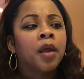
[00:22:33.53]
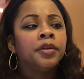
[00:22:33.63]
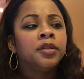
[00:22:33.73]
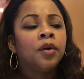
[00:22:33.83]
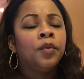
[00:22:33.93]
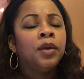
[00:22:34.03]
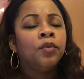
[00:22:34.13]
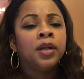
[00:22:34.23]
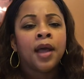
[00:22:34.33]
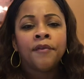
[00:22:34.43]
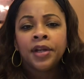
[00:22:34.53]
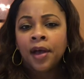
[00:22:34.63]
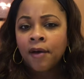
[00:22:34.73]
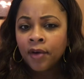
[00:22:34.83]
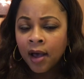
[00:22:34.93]
So we wouldn't have any
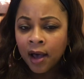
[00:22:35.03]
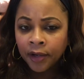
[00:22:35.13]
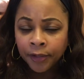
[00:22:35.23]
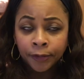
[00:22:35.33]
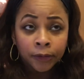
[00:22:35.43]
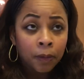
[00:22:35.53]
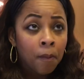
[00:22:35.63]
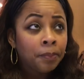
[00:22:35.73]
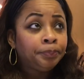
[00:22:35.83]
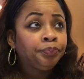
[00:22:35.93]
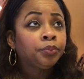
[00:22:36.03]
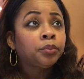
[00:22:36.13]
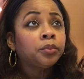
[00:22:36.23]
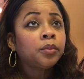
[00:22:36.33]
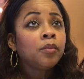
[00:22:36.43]
avocados.
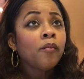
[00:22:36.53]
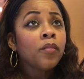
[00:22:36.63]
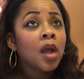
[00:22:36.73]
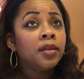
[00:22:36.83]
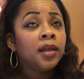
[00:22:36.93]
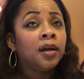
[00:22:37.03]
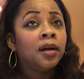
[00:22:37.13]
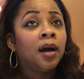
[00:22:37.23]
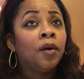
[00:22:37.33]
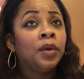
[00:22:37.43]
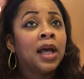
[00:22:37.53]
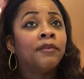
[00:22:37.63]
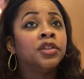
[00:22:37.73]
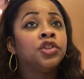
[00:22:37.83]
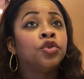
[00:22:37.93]
We'd
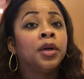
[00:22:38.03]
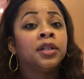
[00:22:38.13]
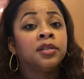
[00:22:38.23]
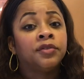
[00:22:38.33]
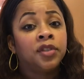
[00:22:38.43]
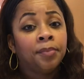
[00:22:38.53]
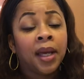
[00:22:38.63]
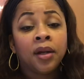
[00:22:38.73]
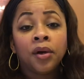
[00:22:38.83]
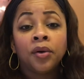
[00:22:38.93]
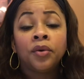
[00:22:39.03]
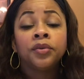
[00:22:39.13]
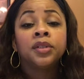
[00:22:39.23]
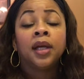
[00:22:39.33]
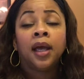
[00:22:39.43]
have a shortage of
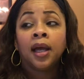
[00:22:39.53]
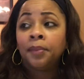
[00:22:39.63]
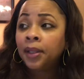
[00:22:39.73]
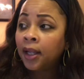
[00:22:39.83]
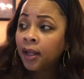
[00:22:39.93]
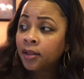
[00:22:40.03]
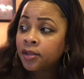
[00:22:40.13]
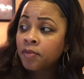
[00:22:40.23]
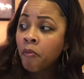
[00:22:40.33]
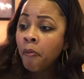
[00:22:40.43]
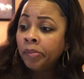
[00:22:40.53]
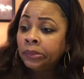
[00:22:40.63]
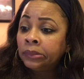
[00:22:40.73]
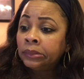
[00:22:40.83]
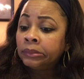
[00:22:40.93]
tomatoes, eggplants,
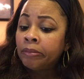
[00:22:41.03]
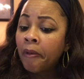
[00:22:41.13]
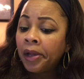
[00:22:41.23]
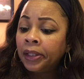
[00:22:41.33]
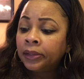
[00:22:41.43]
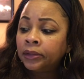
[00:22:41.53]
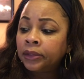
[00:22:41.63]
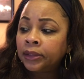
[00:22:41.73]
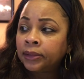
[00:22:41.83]
and